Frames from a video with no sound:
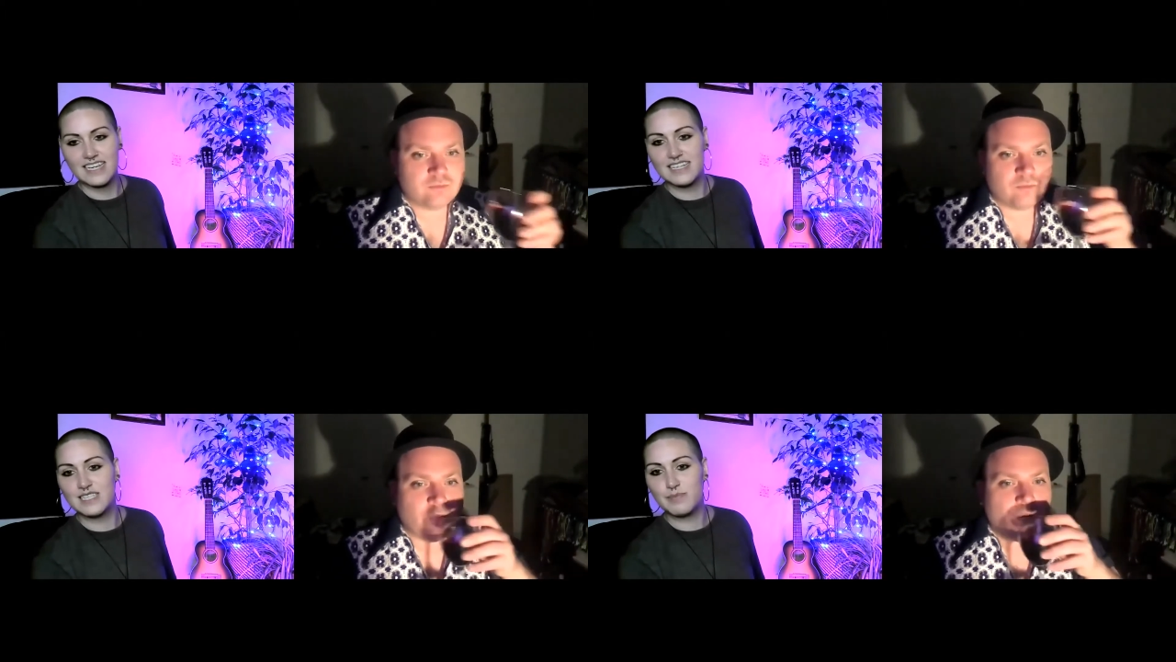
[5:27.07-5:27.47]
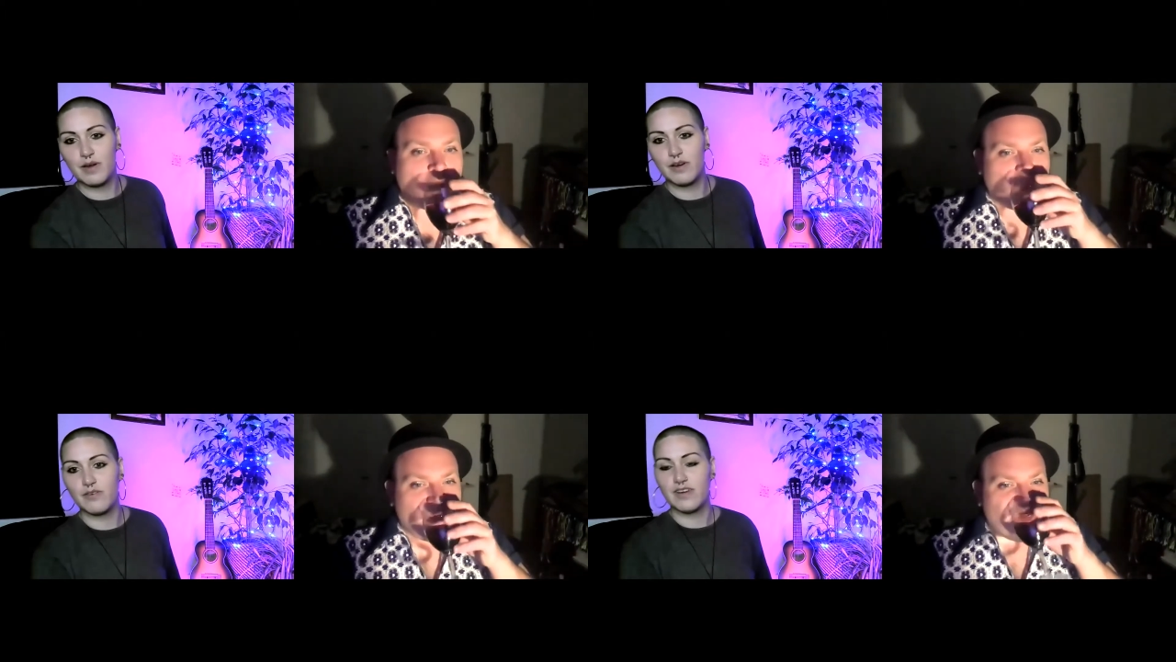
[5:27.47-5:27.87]

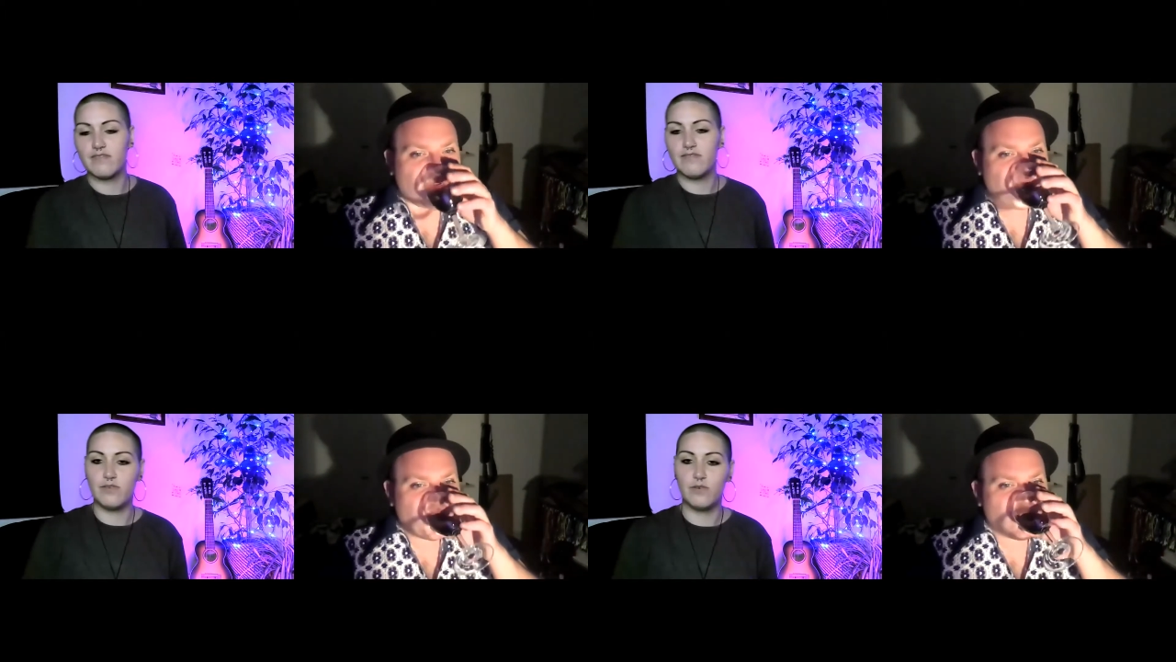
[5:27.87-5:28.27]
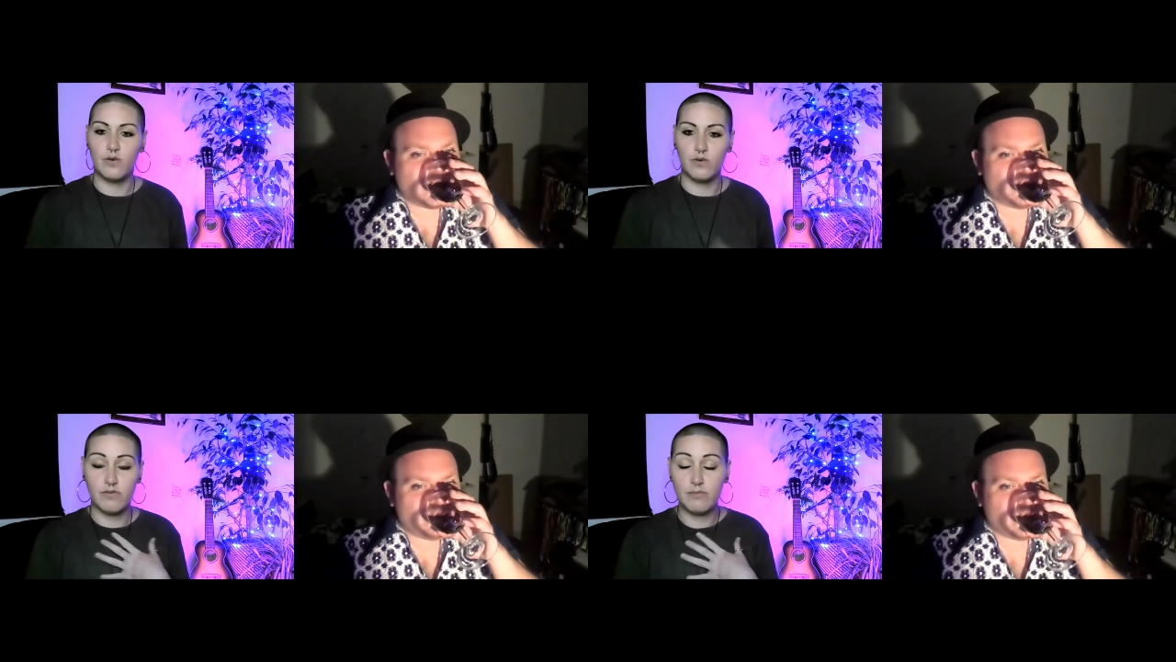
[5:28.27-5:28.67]
Speaker 1: inspiring
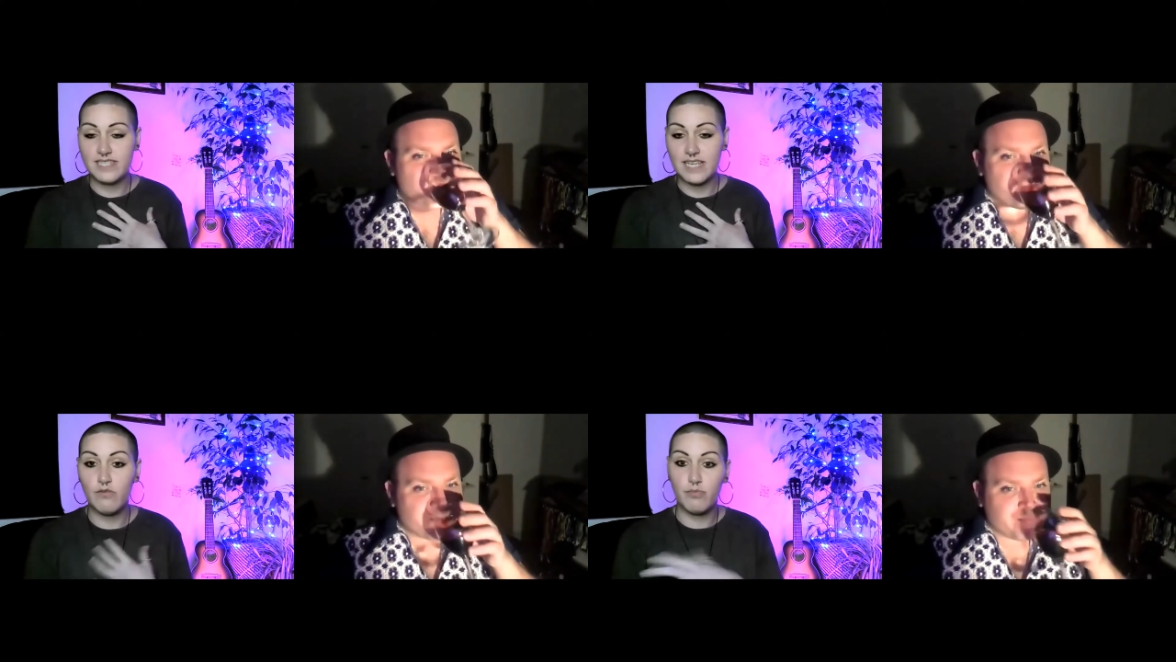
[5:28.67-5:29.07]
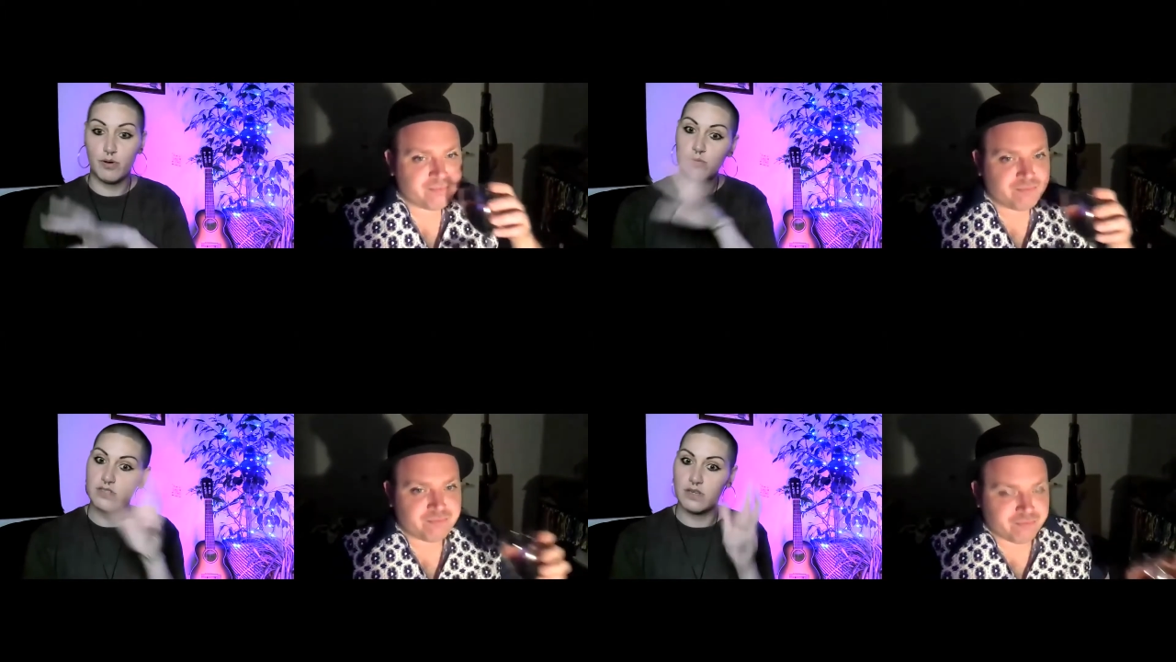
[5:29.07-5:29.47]
for for myself, but
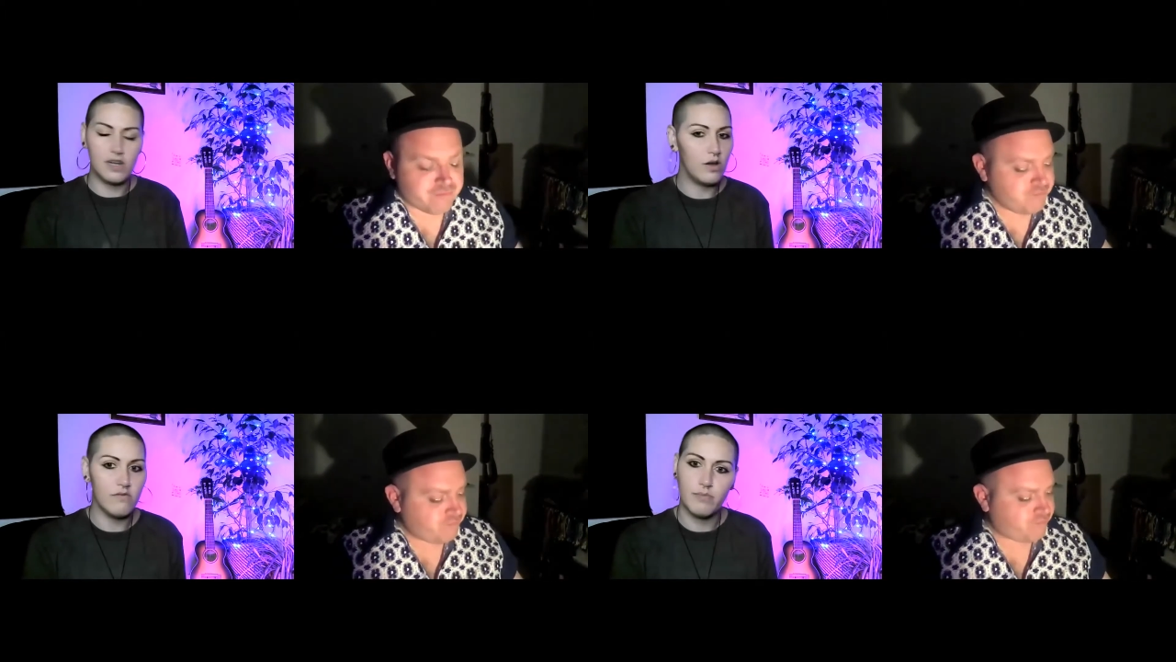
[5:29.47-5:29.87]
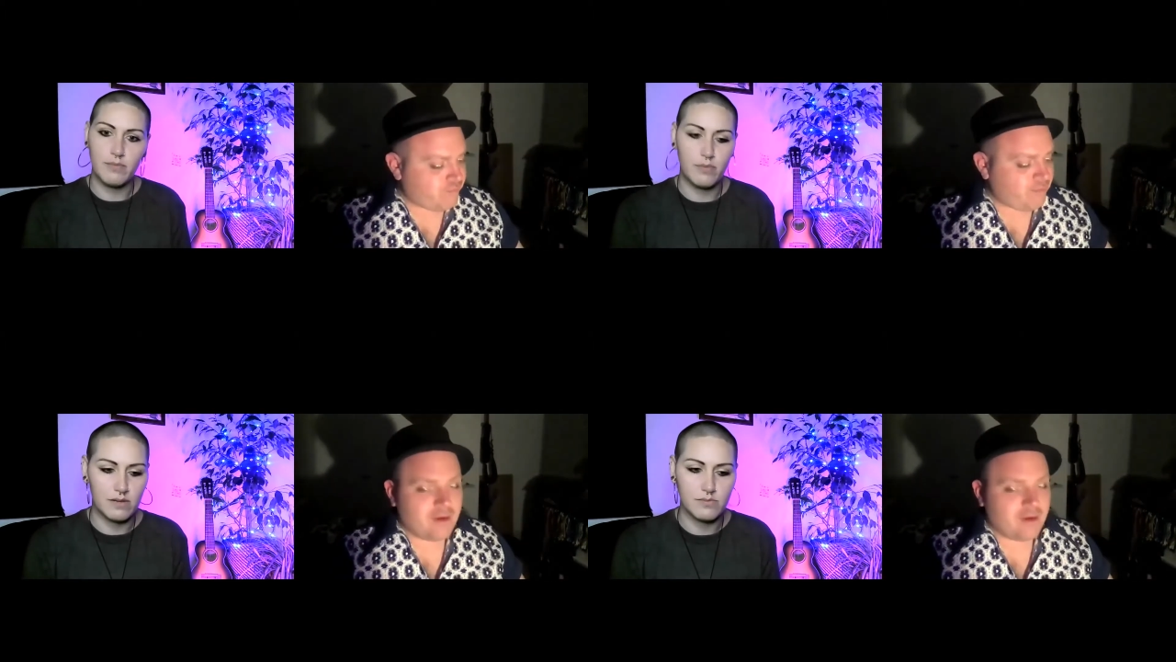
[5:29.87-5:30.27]
also a lot of
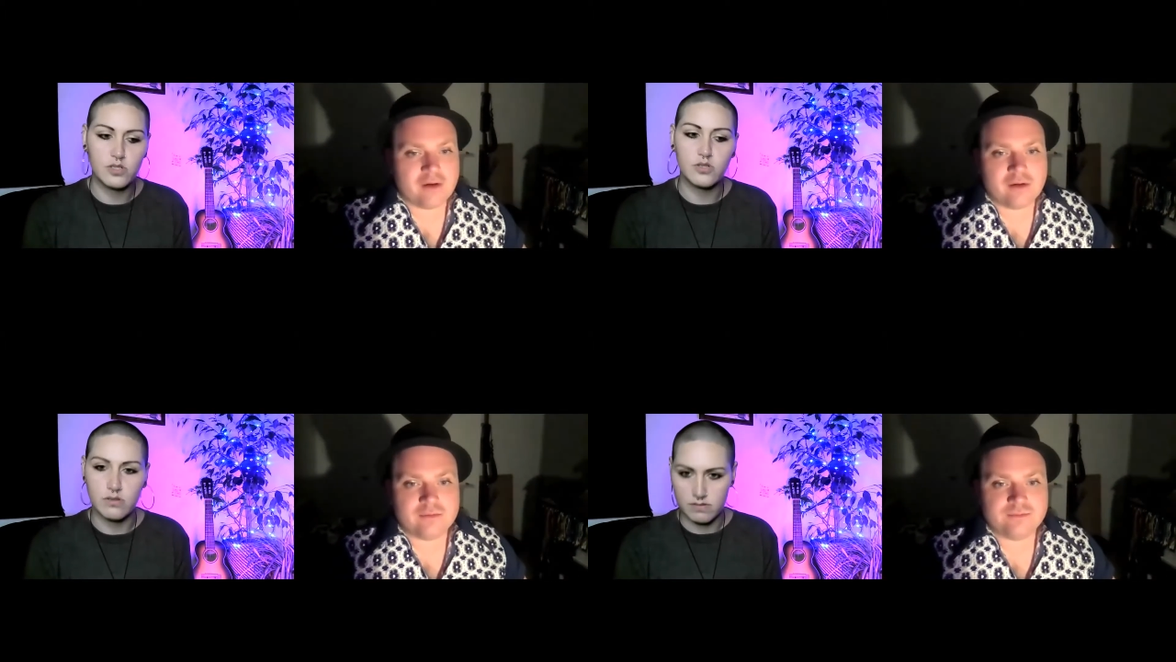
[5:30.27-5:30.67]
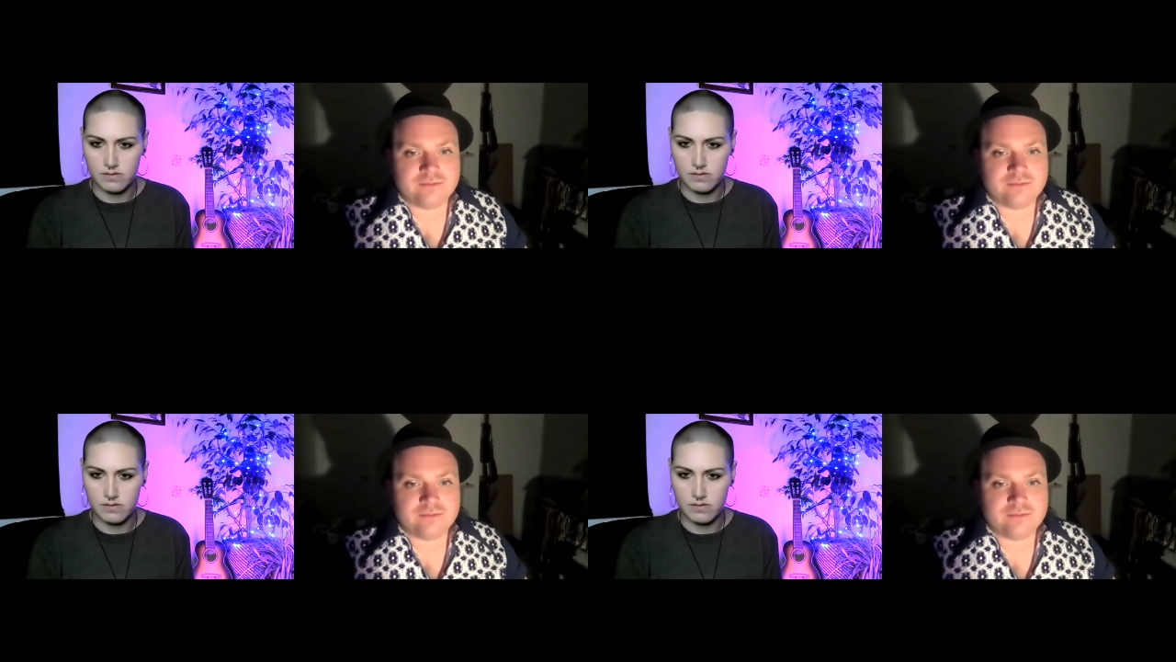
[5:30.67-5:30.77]
people, I'm sure,